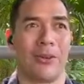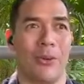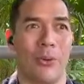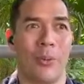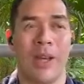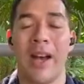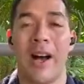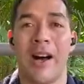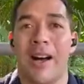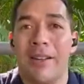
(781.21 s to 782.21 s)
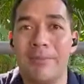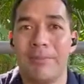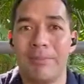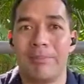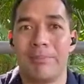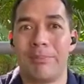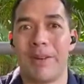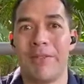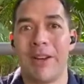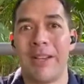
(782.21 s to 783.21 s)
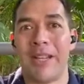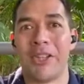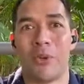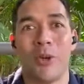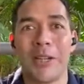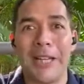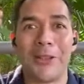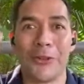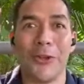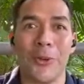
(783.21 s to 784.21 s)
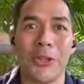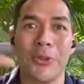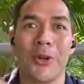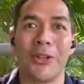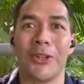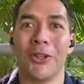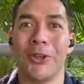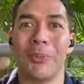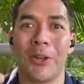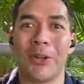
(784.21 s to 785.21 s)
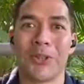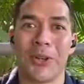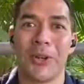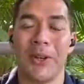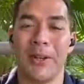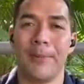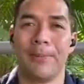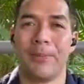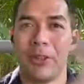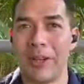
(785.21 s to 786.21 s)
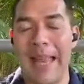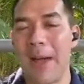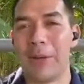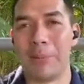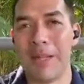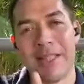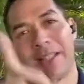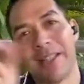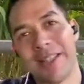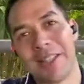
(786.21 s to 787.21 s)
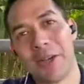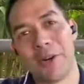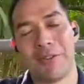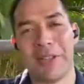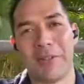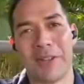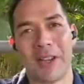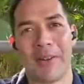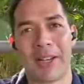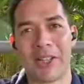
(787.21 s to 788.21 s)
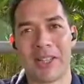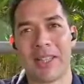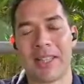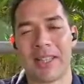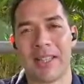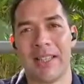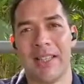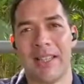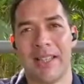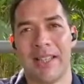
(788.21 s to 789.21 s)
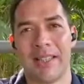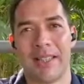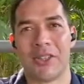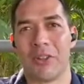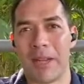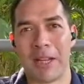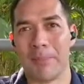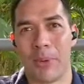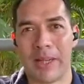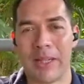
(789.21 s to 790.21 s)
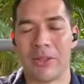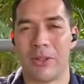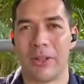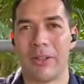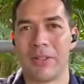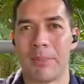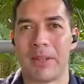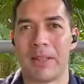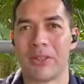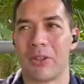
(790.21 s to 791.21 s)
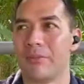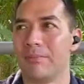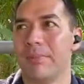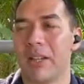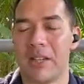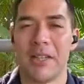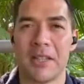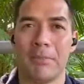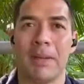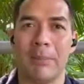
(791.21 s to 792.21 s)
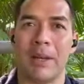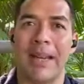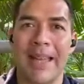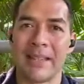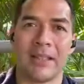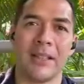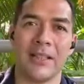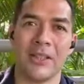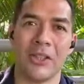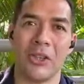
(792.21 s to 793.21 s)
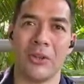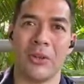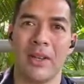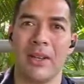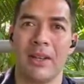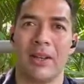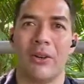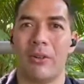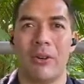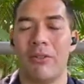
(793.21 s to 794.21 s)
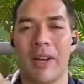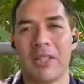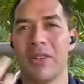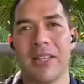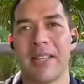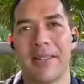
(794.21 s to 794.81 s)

we are, by very nature, working through what you want to do, but also you're allowing me to go off in different directions to sort of make a point, or if something that sort of occurs to me but hasn't occurred to you, or vice versa.